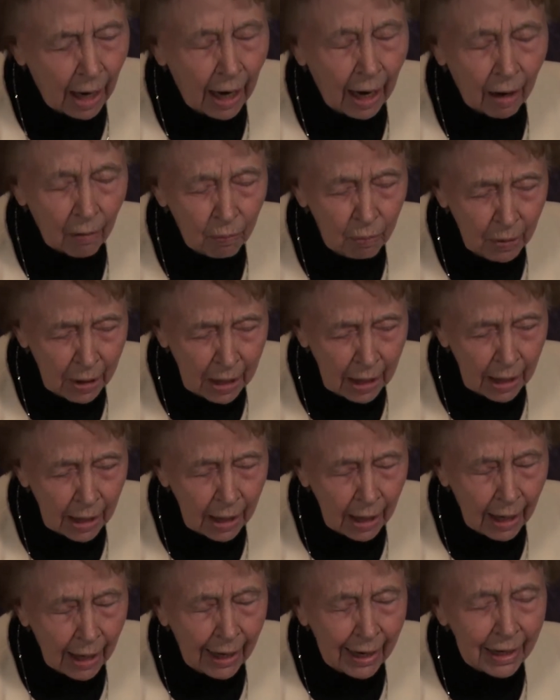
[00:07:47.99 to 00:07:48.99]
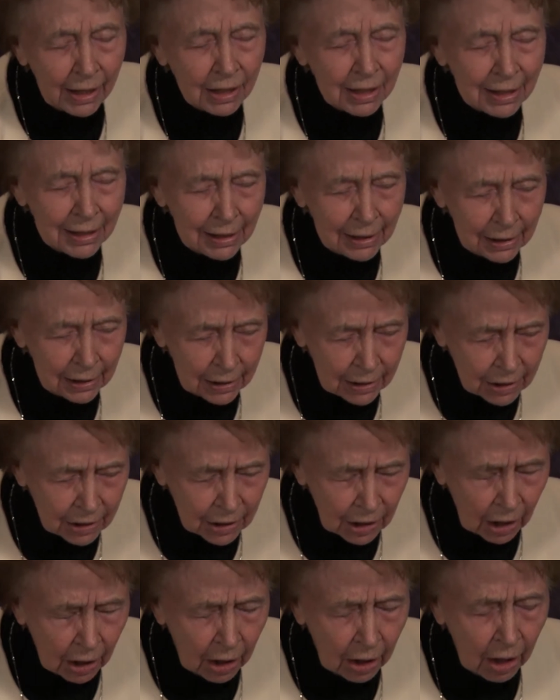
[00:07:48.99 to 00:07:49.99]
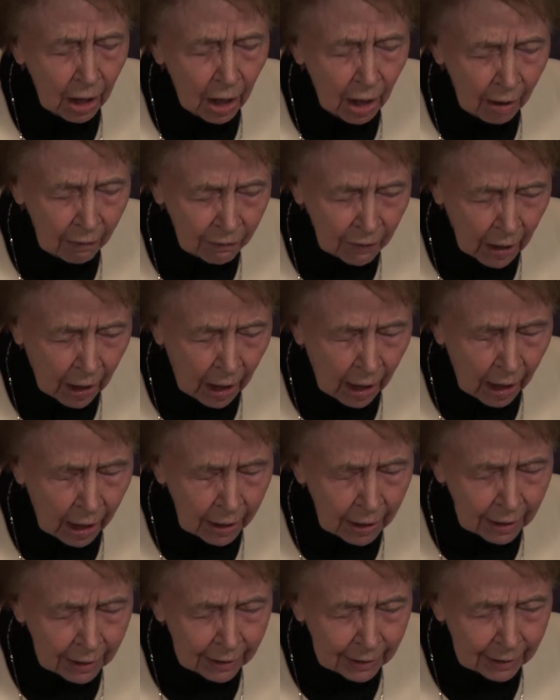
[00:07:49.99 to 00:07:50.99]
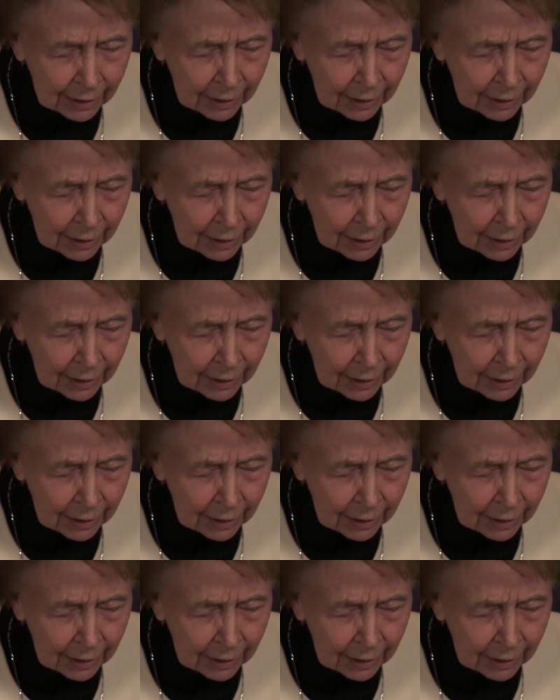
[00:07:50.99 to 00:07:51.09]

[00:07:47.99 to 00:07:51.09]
of being a son of God,